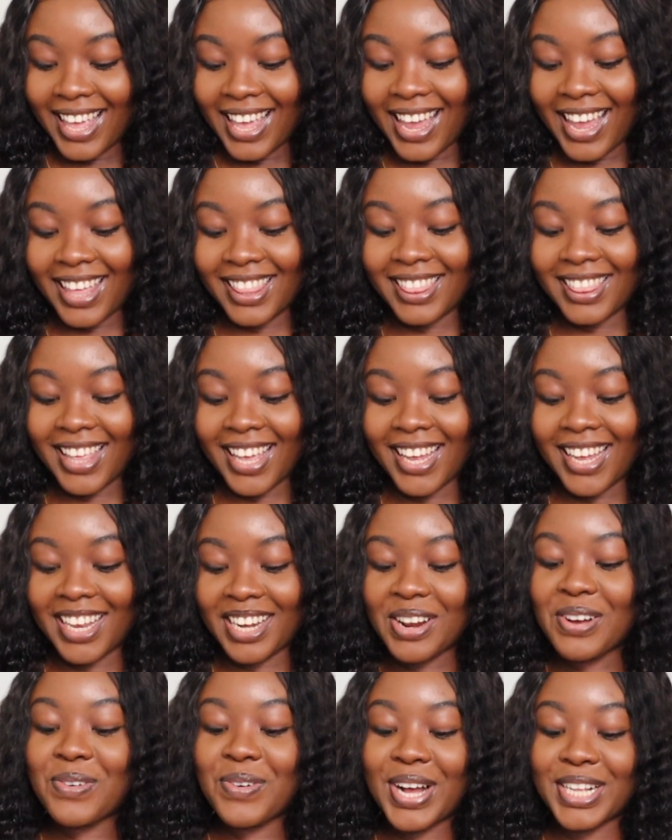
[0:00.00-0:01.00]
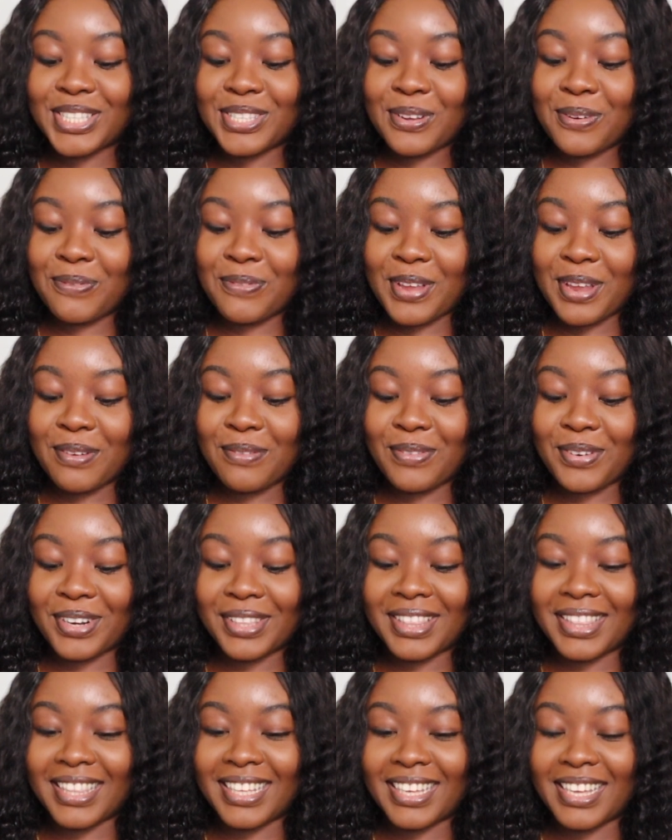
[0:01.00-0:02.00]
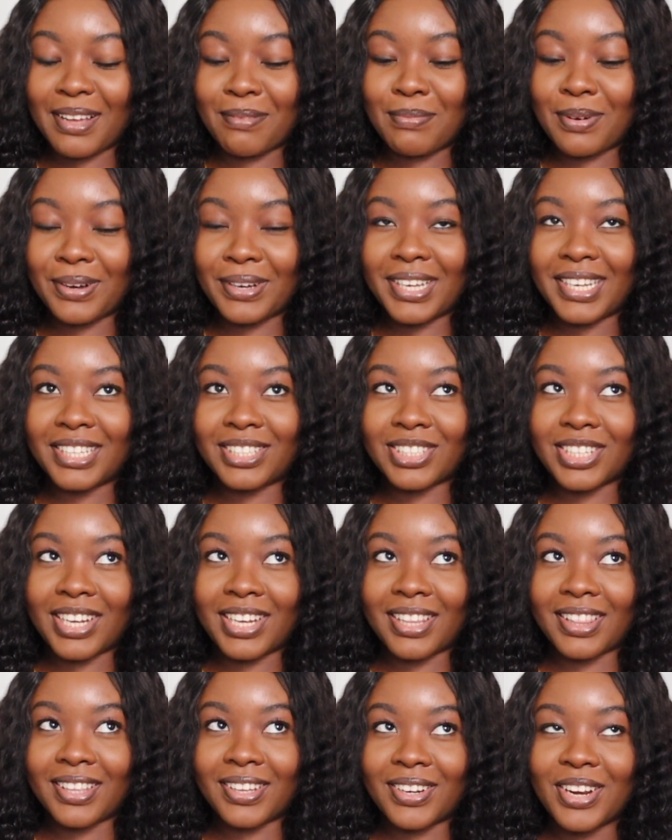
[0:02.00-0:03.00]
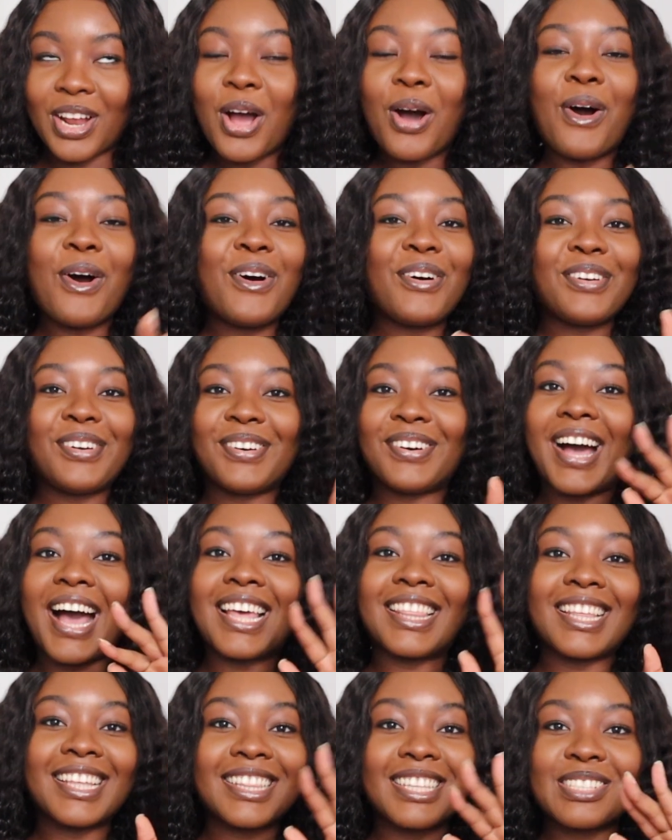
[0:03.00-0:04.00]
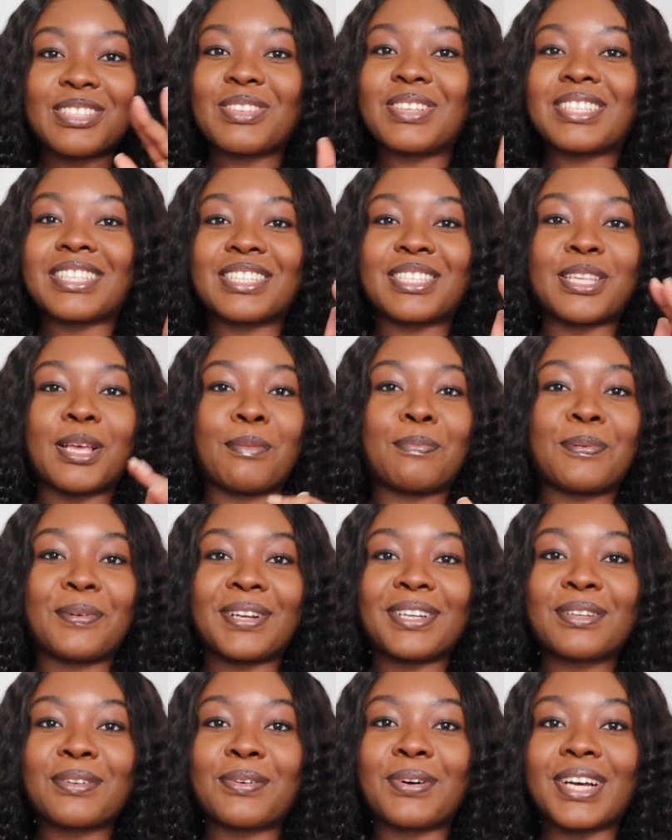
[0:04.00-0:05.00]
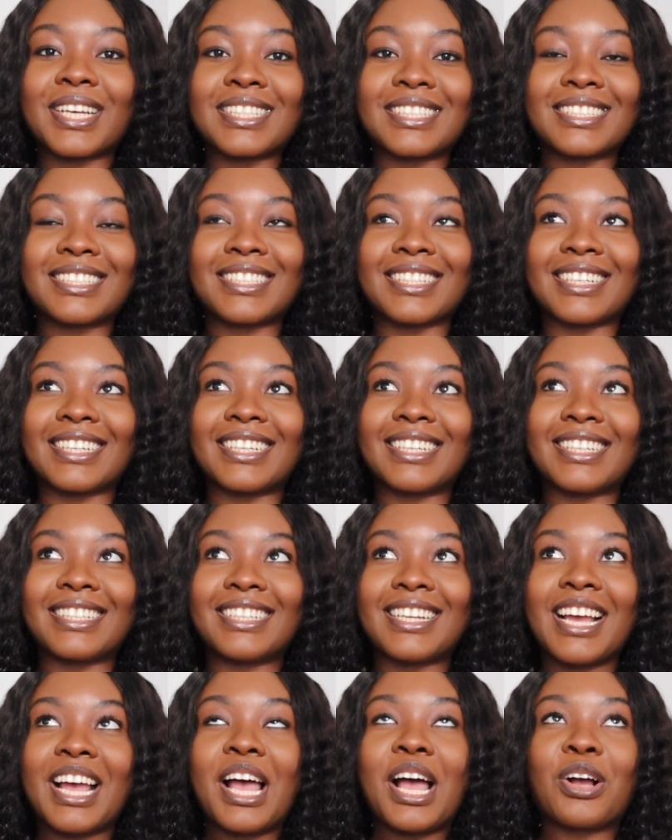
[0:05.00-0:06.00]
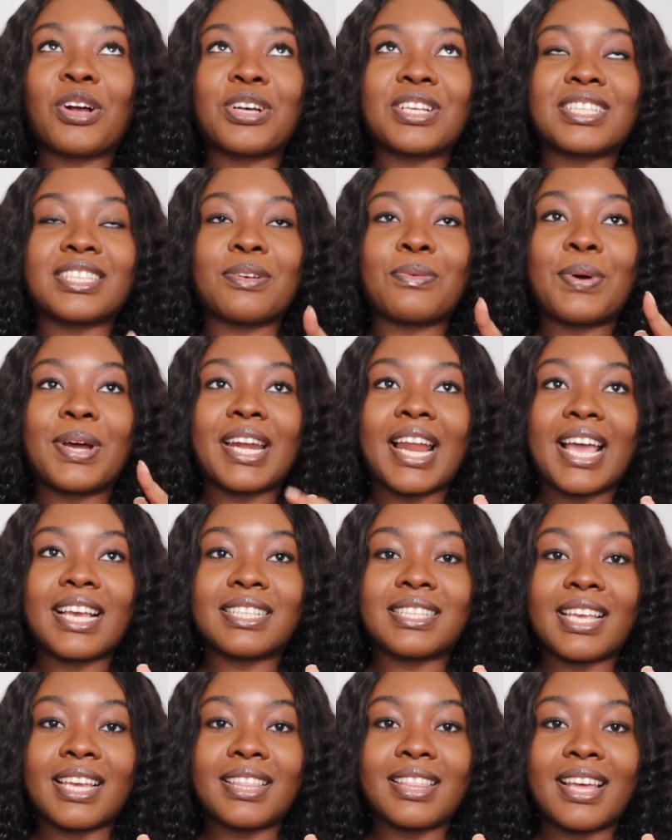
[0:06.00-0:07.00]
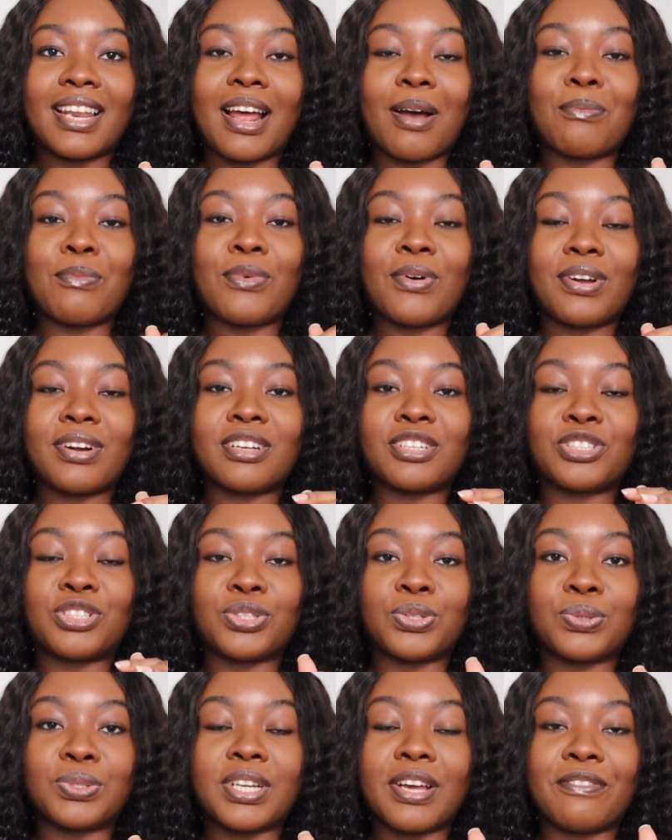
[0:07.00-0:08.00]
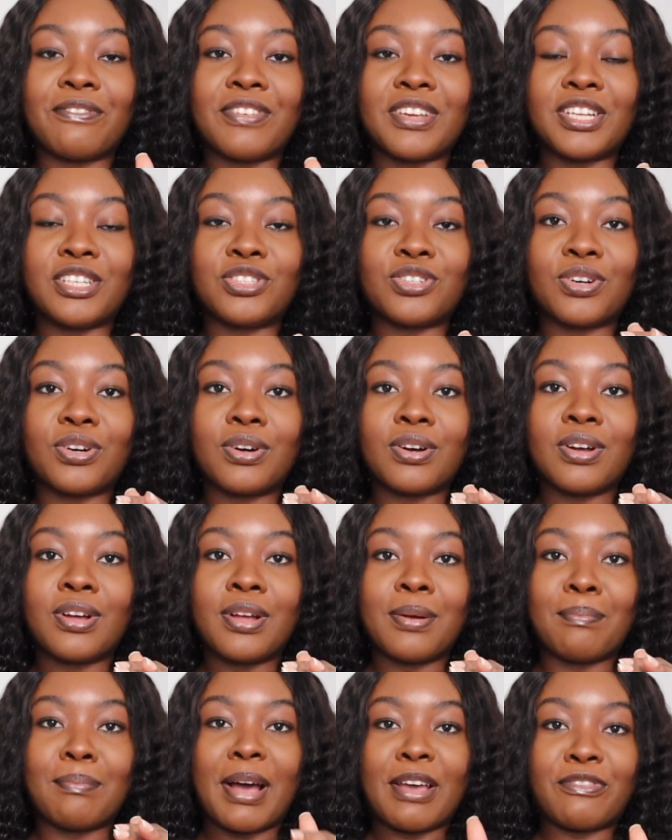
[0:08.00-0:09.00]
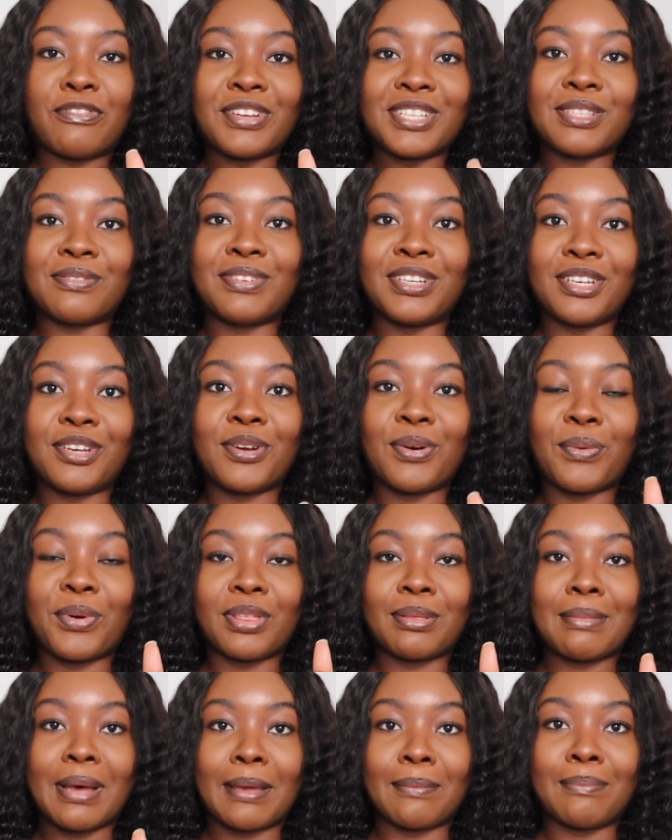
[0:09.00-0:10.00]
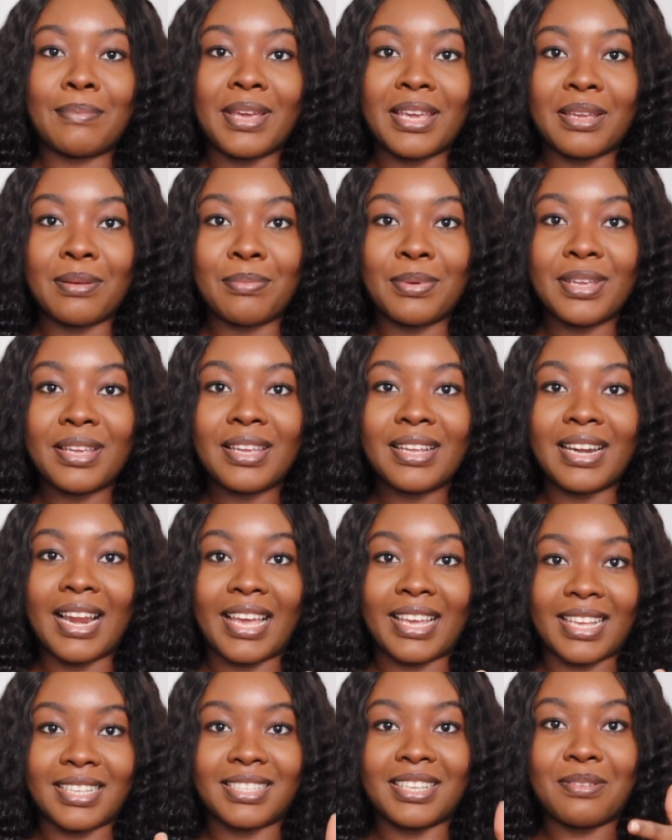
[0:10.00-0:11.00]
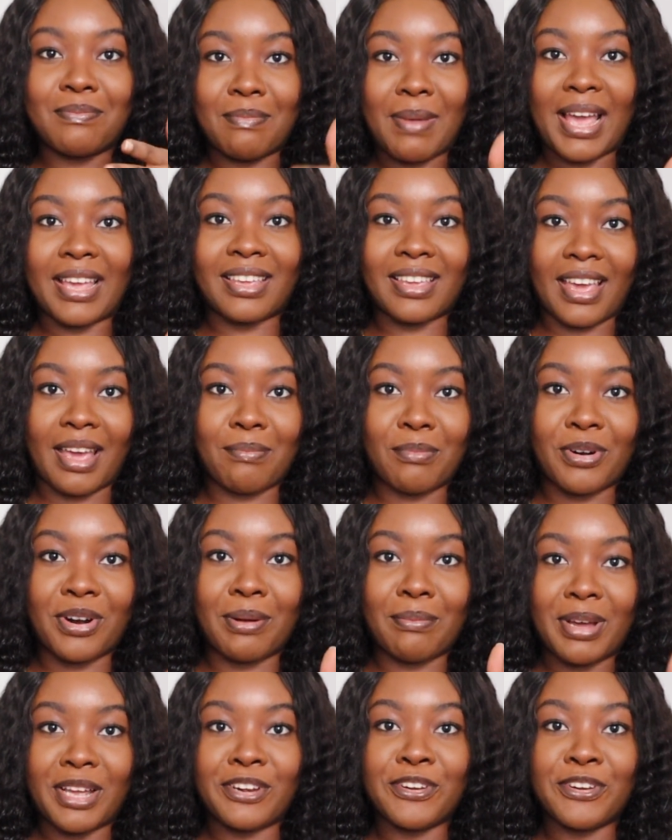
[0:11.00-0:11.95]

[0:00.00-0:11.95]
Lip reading: And then, what's your favorite thing about each other? Oh no, I think this was a separate question, because when I say that I'm gonna shoot a video, my first video with my baby, like as in my camera, my